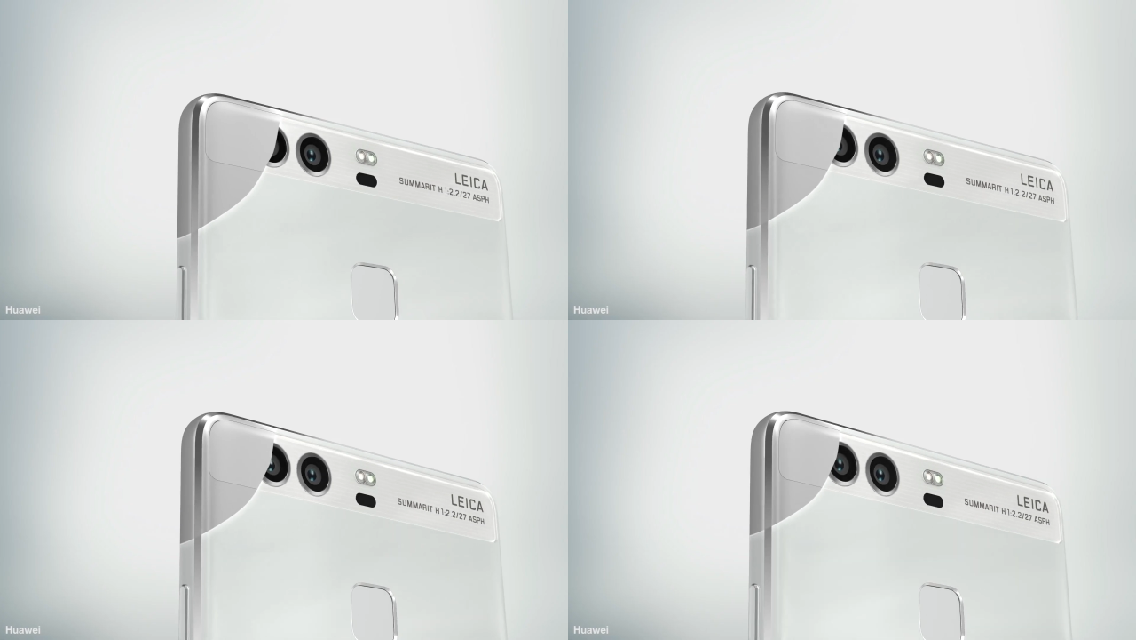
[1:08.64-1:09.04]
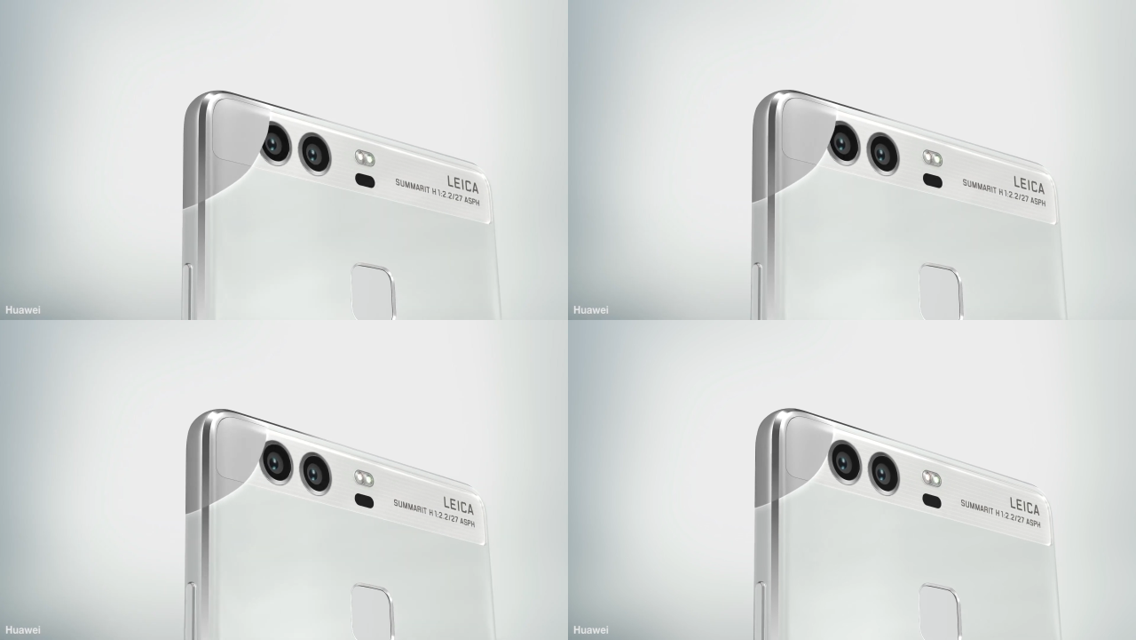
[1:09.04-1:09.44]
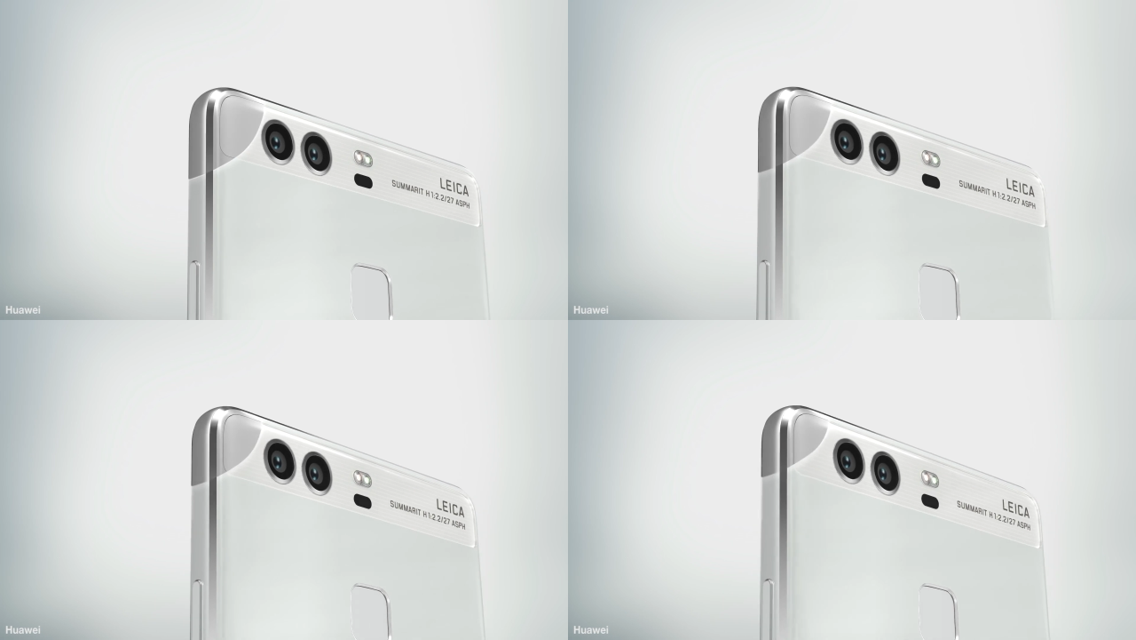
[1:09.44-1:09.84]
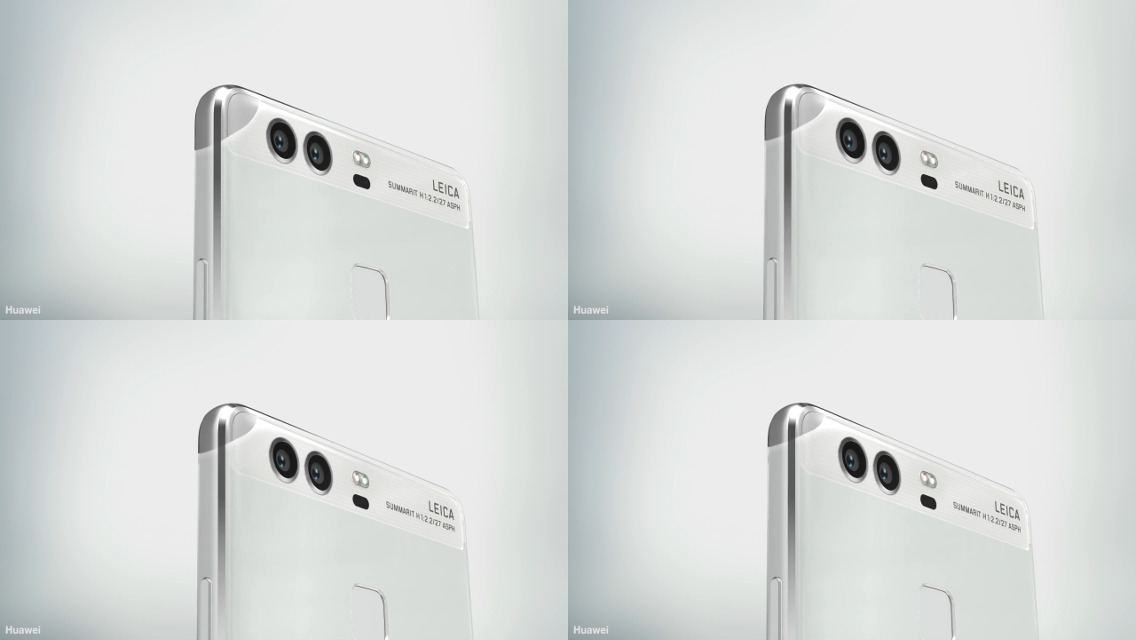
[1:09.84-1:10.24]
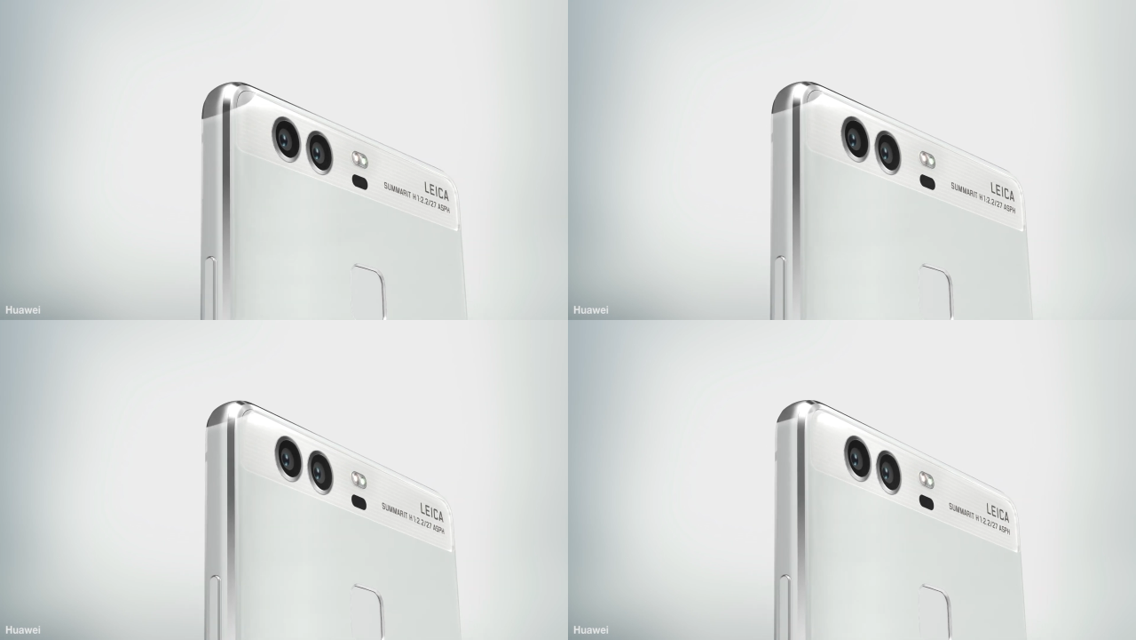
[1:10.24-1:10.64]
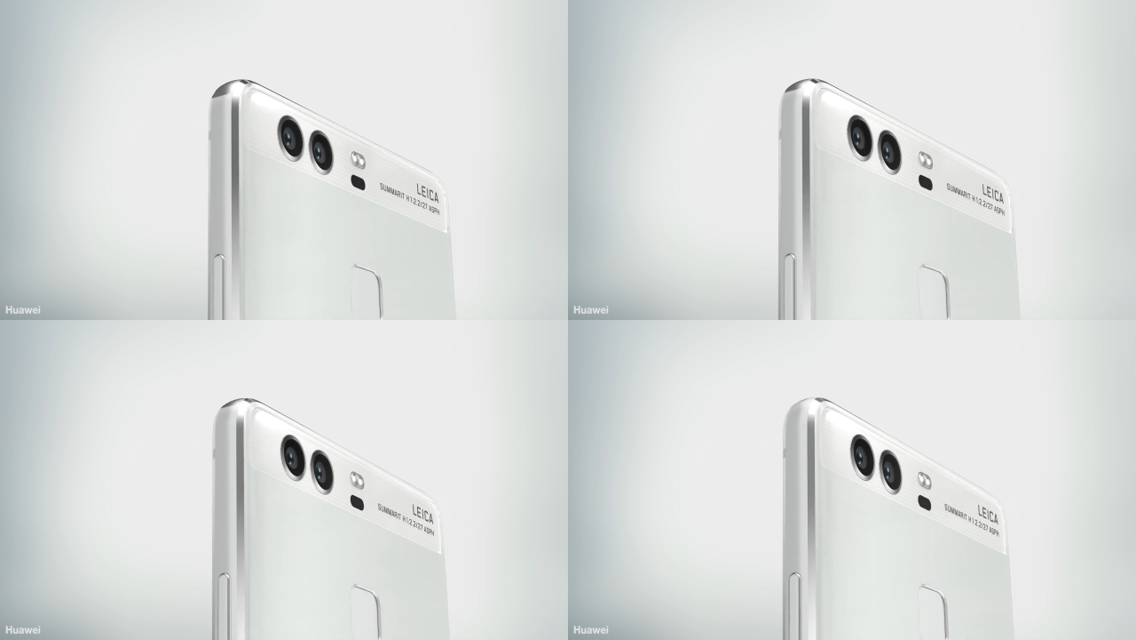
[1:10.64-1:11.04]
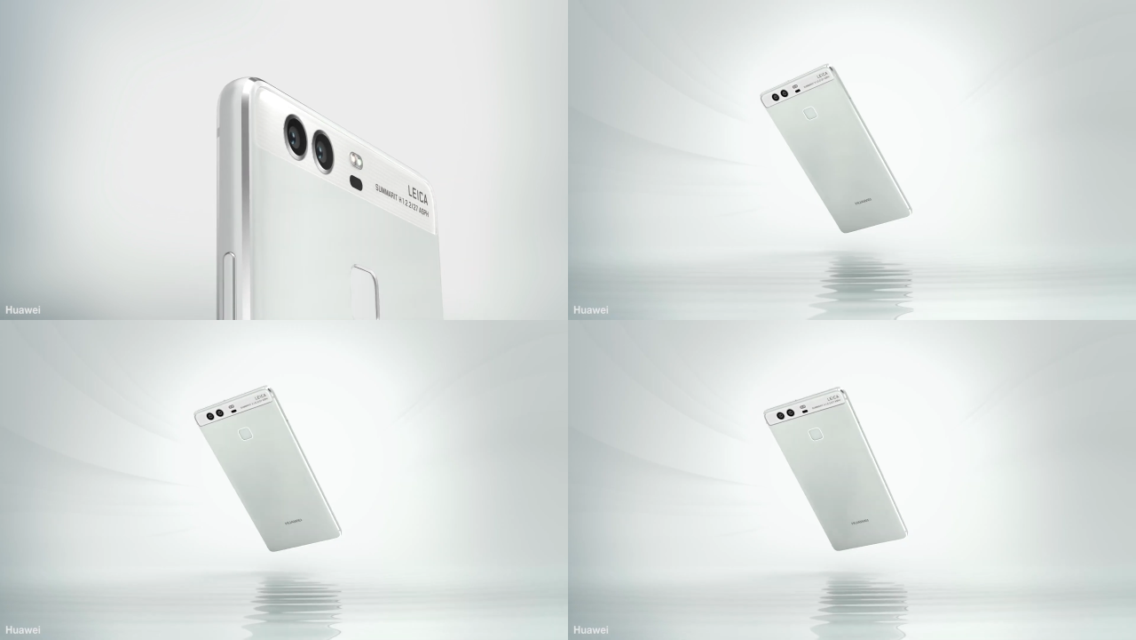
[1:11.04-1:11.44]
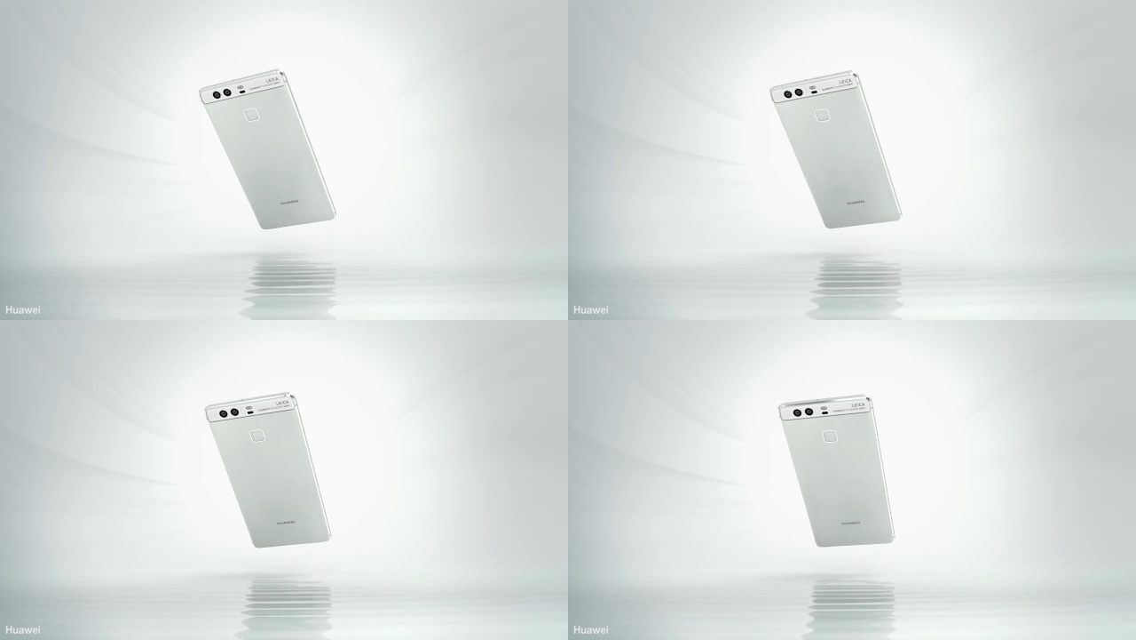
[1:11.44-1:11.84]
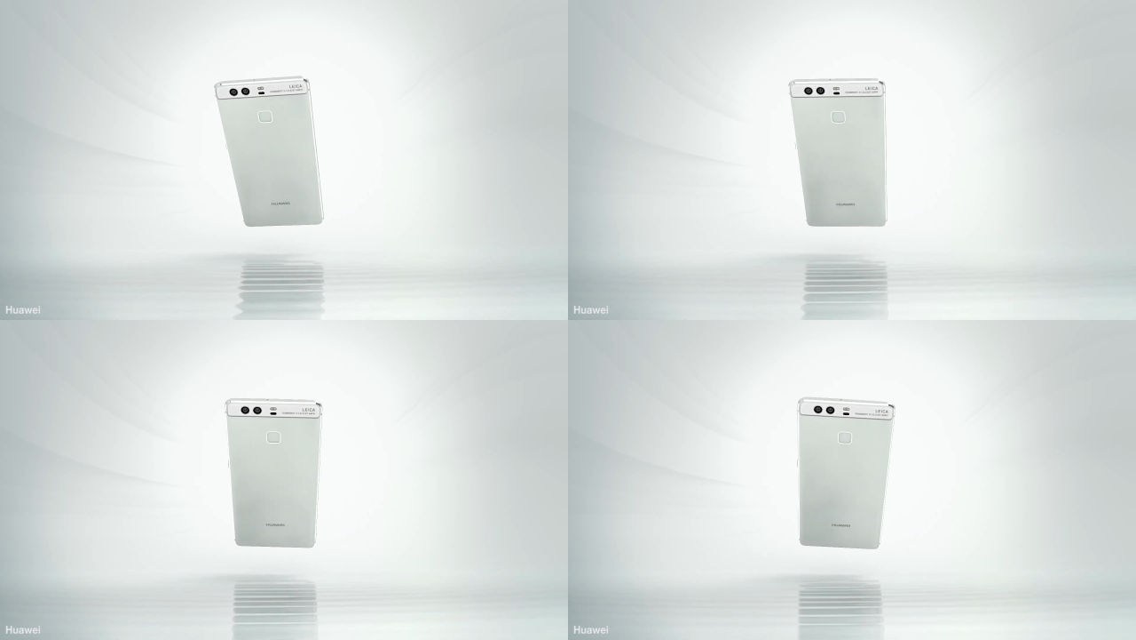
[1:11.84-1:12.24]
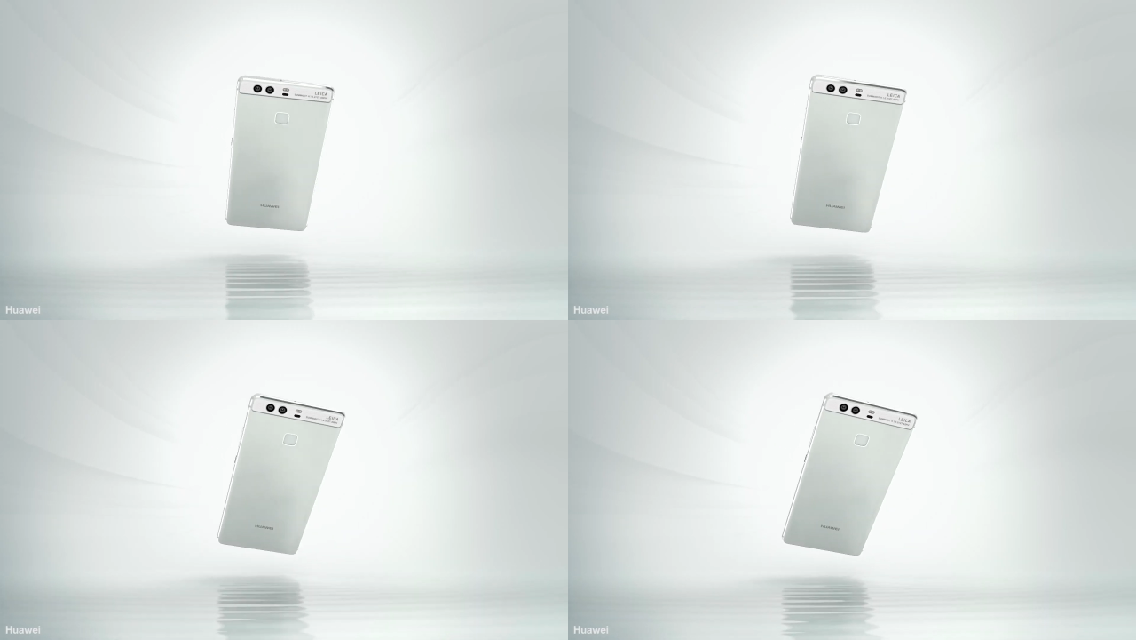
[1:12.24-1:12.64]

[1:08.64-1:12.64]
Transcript: [unreadable: no face in view]